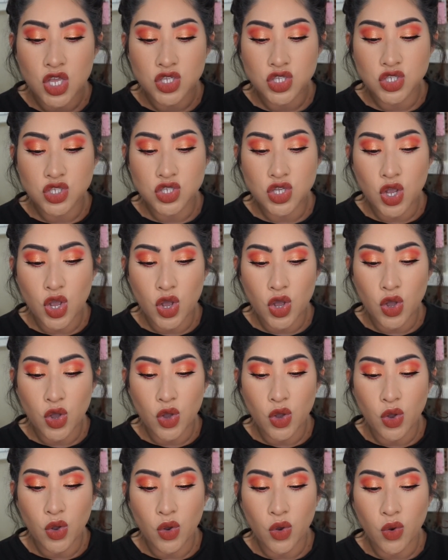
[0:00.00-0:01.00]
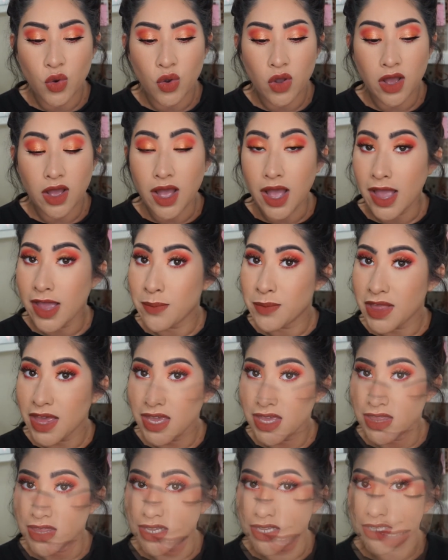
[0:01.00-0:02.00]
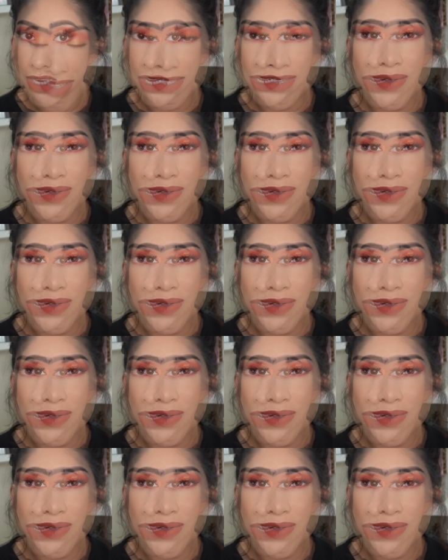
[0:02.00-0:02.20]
So I'm liking this.